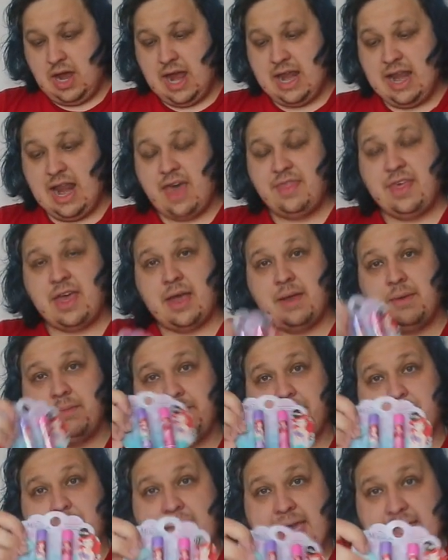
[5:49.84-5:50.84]
Another
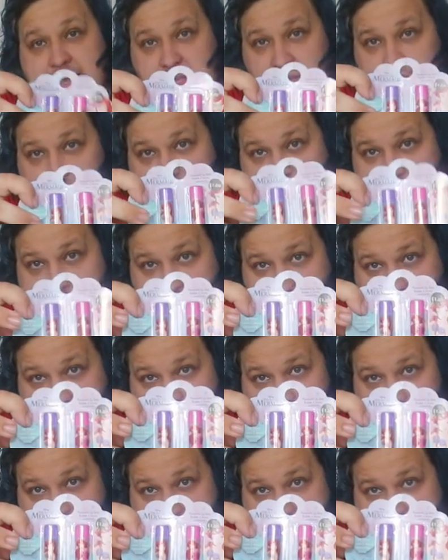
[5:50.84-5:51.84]
pack of Little
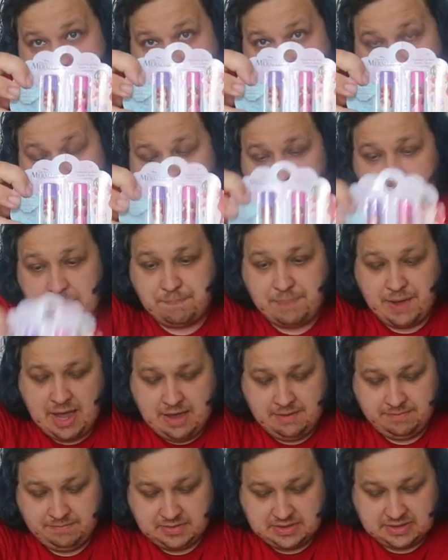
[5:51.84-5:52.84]
Mermaid lip
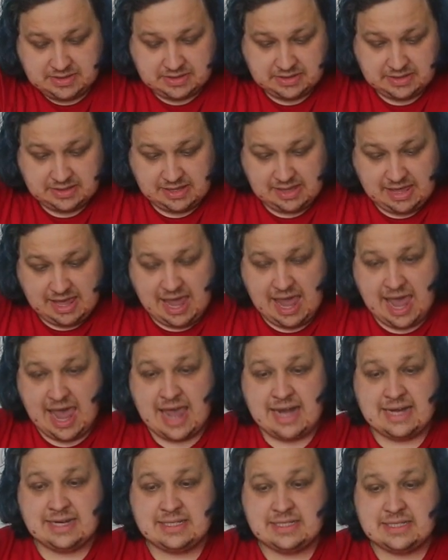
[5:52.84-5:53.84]
balms.
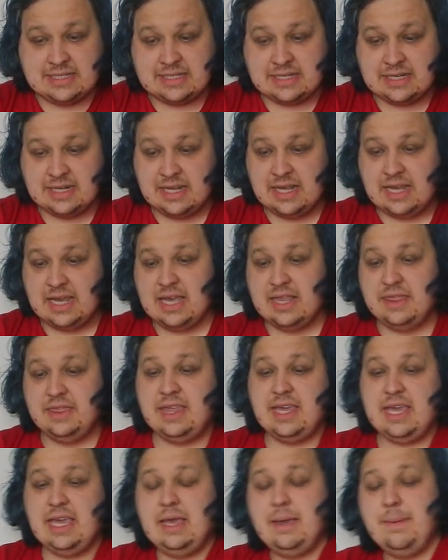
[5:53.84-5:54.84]
And
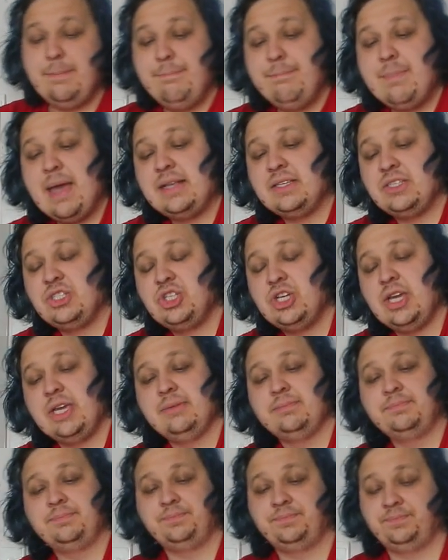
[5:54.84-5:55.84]
the
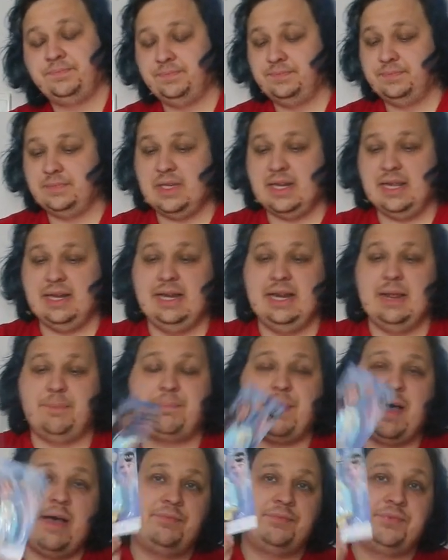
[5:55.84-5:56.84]
matching
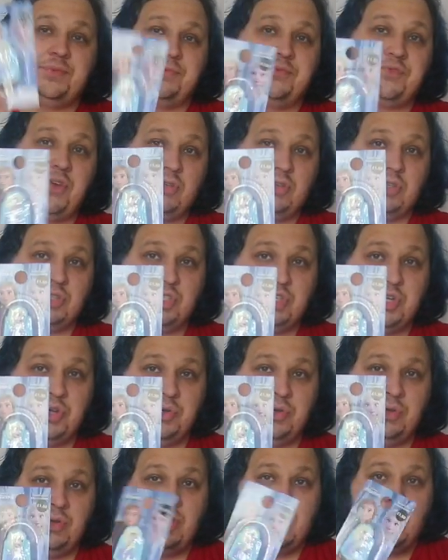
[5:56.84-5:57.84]
lip balm from Frozen
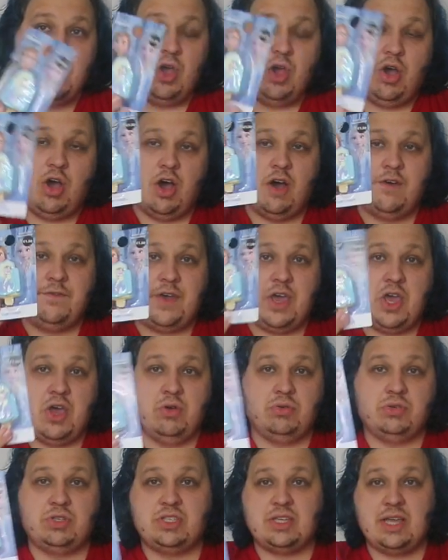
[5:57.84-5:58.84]
2 of
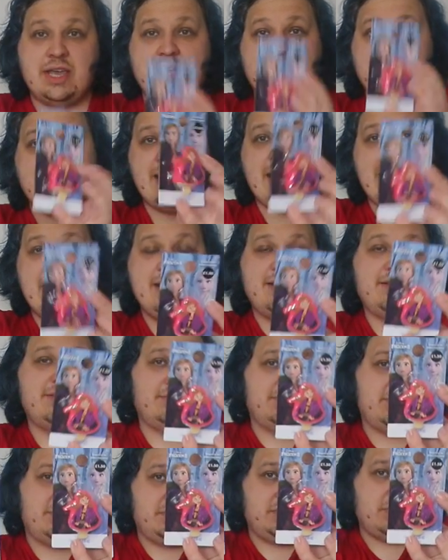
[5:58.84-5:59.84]
Elsa
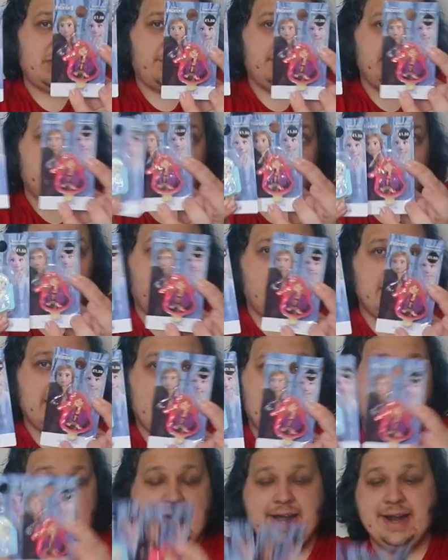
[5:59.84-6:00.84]
and, like we saw
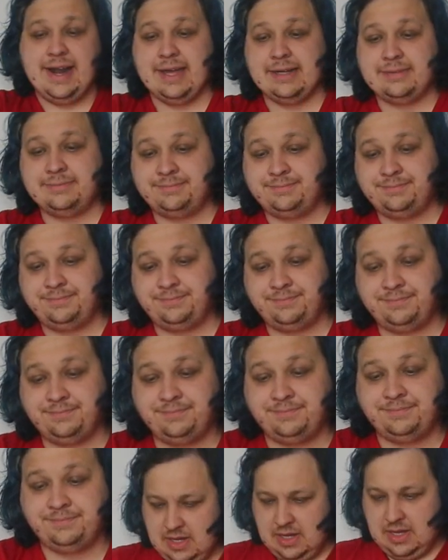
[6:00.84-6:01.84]
earlier, Anna.
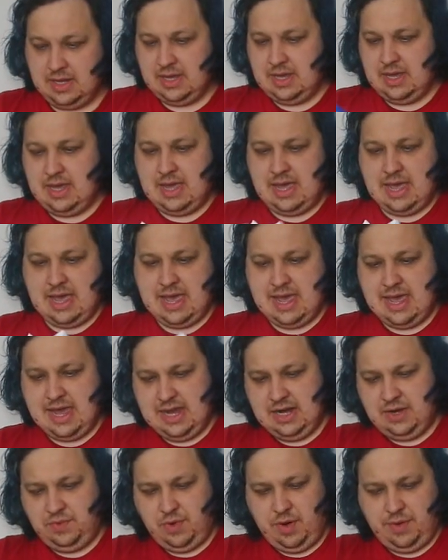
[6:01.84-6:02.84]

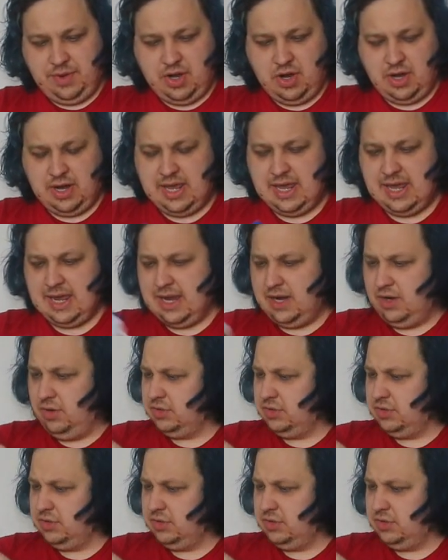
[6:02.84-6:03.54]
And what do we got here?